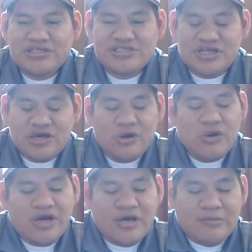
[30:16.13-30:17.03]

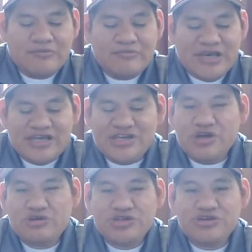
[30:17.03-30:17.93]
So and
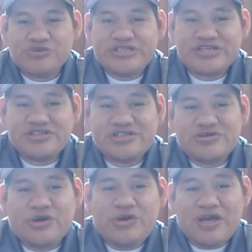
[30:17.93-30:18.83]
do your research
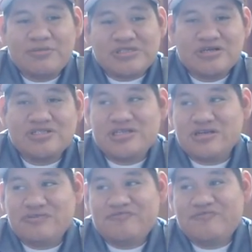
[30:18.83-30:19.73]
too. Go to Amazon,
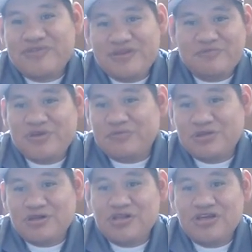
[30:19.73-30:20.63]
see if
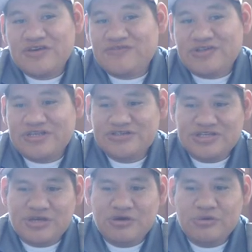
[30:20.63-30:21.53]
people are looking for these.
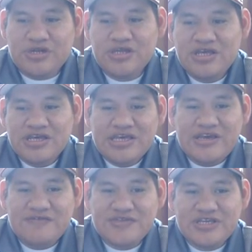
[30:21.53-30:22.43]
And
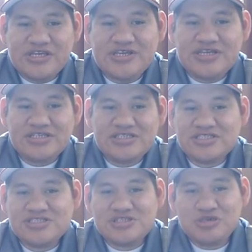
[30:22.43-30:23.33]
if the niche
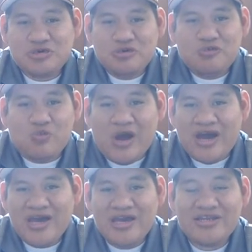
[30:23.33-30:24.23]
is too
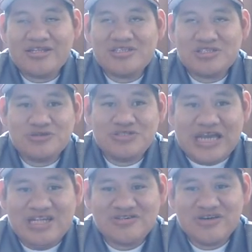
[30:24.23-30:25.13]
wide, it's too
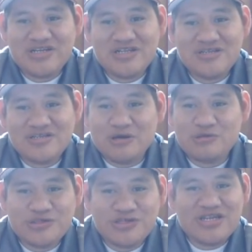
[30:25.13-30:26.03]
saturated,
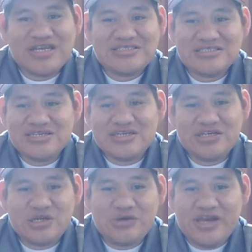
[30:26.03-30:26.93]
go to the next thing.
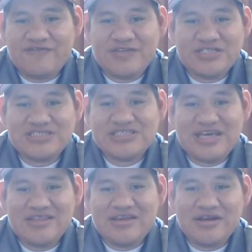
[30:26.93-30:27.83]
You don't have to
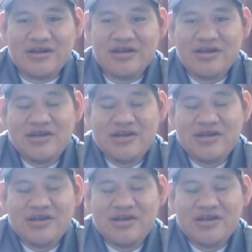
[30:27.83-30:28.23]
stay there.